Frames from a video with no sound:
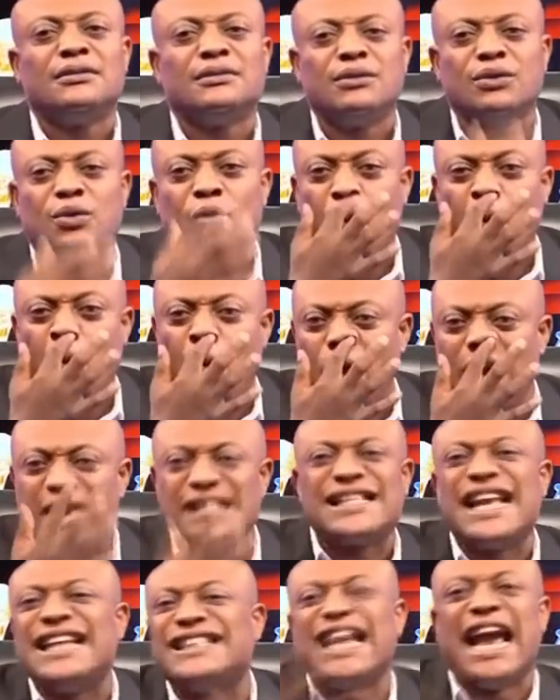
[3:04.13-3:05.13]
Who
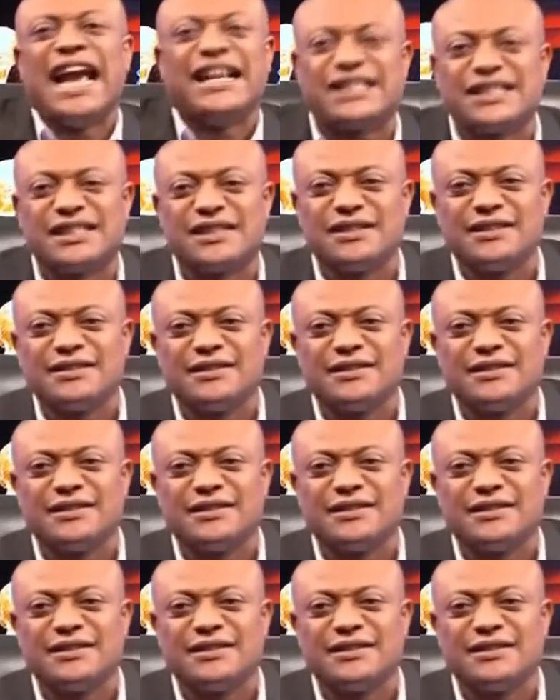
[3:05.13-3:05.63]
is a judge?